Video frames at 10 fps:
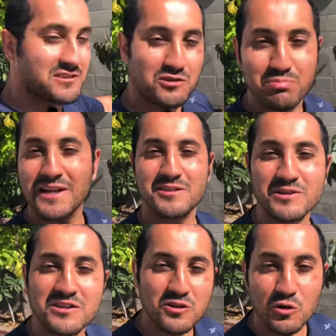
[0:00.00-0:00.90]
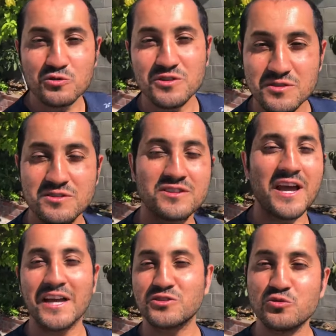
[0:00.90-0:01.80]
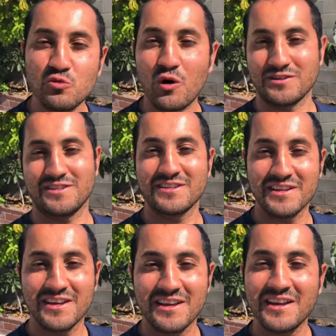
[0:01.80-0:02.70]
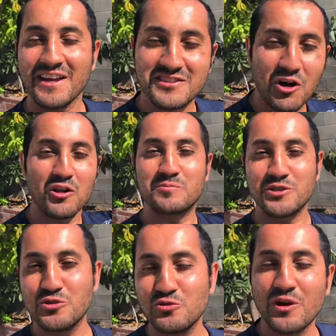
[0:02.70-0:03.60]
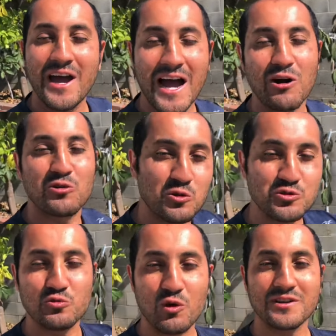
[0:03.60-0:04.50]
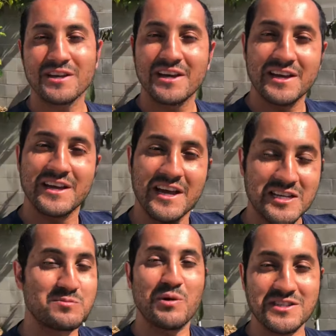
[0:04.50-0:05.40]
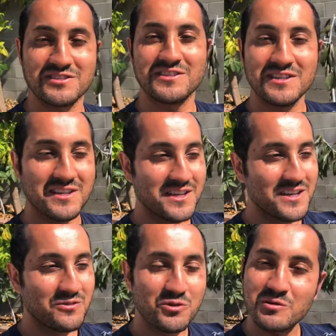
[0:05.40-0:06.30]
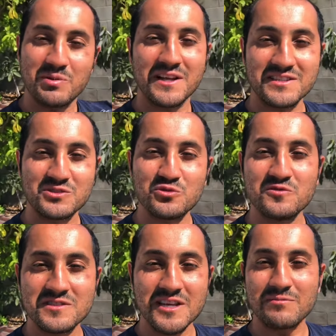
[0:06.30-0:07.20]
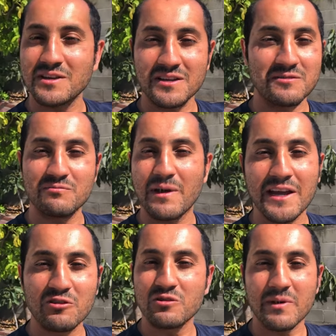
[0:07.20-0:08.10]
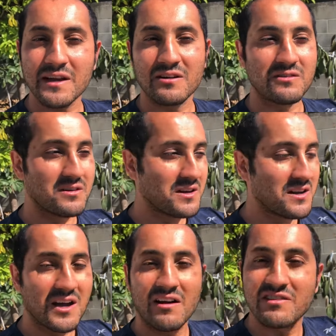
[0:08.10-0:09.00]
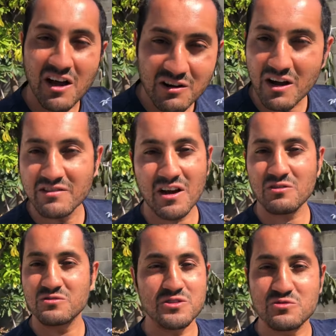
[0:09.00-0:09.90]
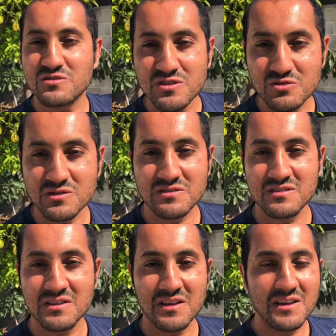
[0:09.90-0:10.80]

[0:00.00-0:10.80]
So plant them as close as, as you want. It's all up to you how close you want, especially when you're planting two of the same thing, mango and mango, avocado, avocado, citrus, citrus.